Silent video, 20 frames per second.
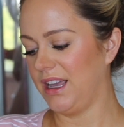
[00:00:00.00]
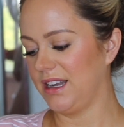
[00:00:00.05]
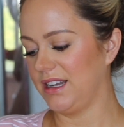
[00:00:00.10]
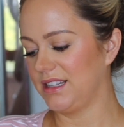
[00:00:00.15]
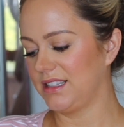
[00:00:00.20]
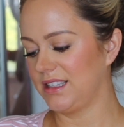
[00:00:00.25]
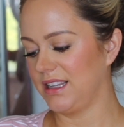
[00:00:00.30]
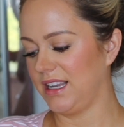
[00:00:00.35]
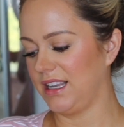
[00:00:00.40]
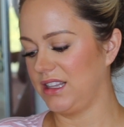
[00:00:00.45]
and
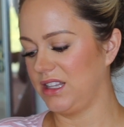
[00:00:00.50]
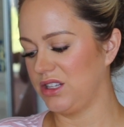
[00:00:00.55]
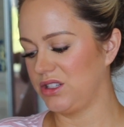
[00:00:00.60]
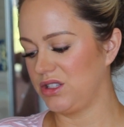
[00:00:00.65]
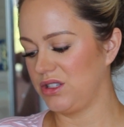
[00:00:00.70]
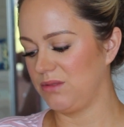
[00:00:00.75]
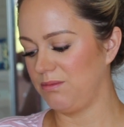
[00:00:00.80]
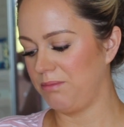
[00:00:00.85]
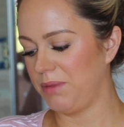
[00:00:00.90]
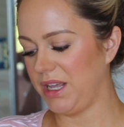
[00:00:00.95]
it's like
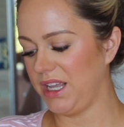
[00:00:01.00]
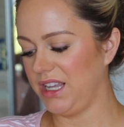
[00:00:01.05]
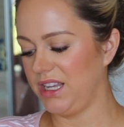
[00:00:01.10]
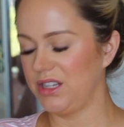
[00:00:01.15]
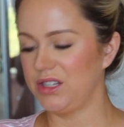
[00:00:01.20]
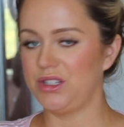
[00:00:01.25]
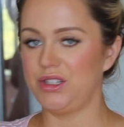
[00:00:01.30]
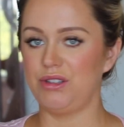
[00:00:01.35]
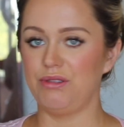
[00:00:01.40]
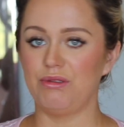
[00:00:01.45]
this
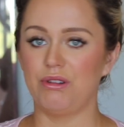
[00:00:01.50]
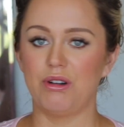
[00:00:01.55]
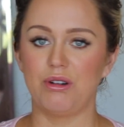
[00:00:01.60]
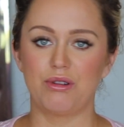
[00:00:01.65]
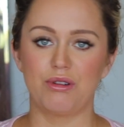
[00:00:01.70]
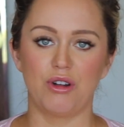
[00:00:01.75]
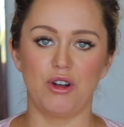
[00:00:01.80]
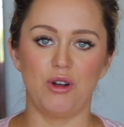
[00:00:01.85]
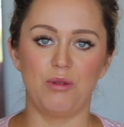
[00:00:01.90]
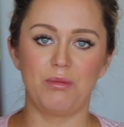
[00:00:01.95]
pink
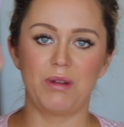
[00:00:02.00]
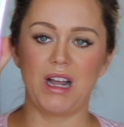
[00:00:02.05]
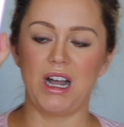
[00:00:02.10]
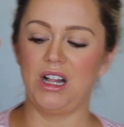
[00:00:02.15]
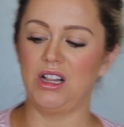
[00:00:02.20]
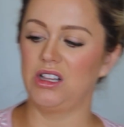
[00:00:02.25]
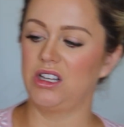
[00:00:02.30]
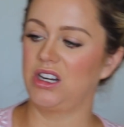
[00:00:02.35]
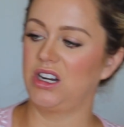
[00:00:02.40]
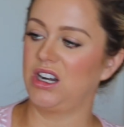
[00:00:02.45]
duochrome
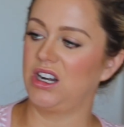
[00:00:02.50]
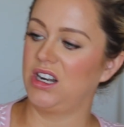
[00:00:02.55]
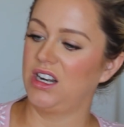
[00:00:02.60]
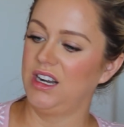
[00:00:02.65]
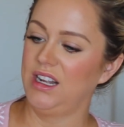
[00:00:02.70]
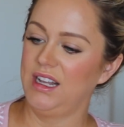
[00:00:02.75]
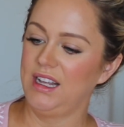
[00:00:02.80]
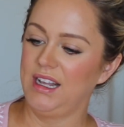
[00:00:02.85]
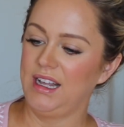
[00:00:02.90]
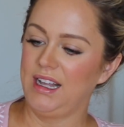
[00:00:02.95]
color.